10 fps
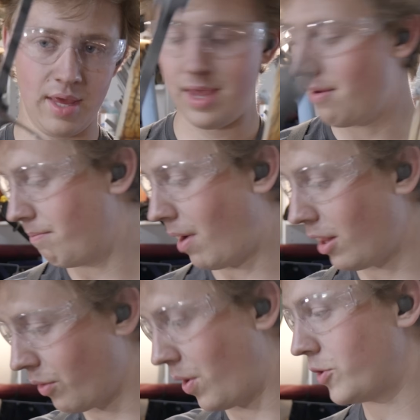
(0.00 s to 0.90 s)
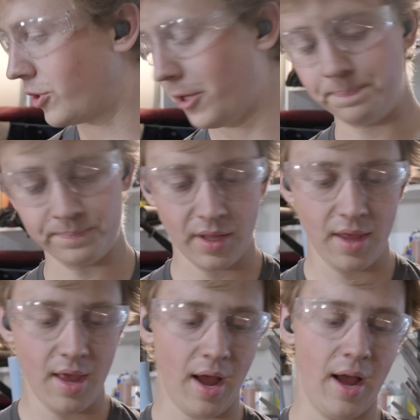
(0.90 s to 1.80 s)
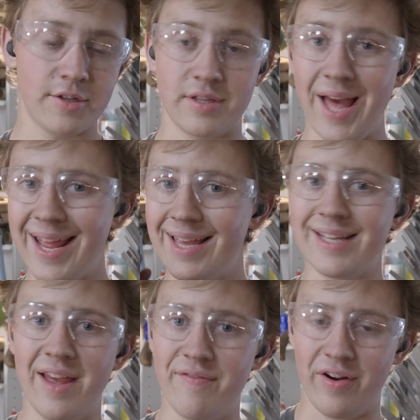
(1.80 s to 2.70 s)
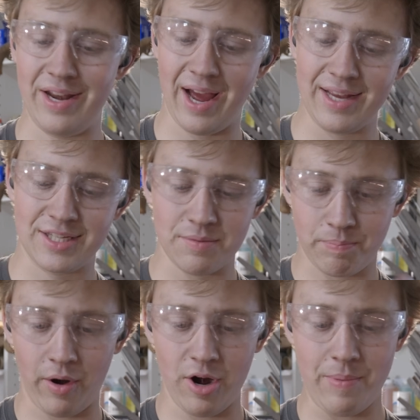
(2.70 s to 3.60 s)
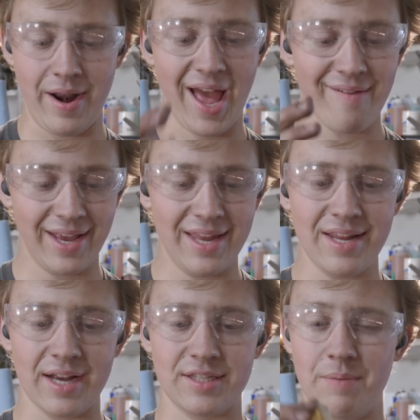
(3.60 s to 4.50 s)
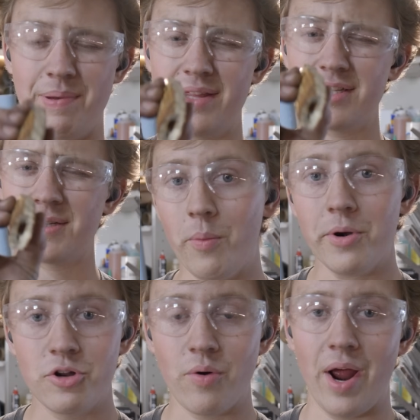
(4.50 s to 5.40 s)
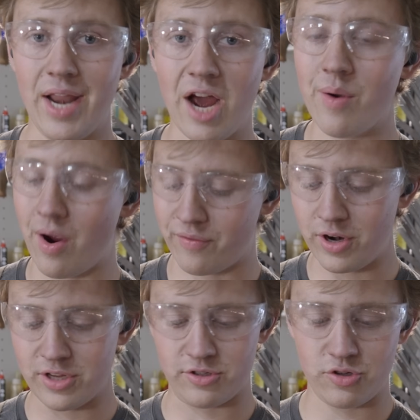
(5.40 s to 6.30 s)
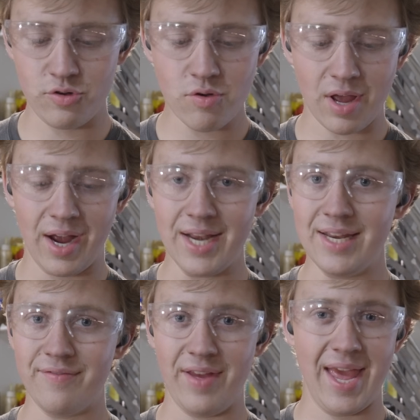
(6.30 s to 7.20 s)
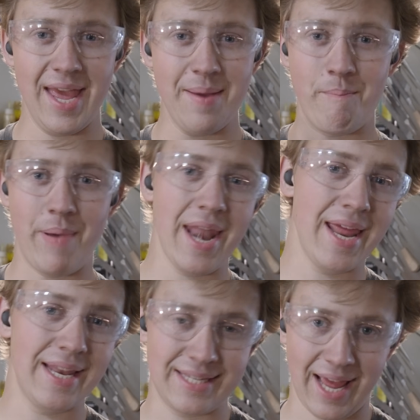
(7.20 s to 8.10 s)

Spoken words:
the mallow roaster. So that is a very nice part about having indexing pins. What I'm gonna do right now, however, is do kind of a bedded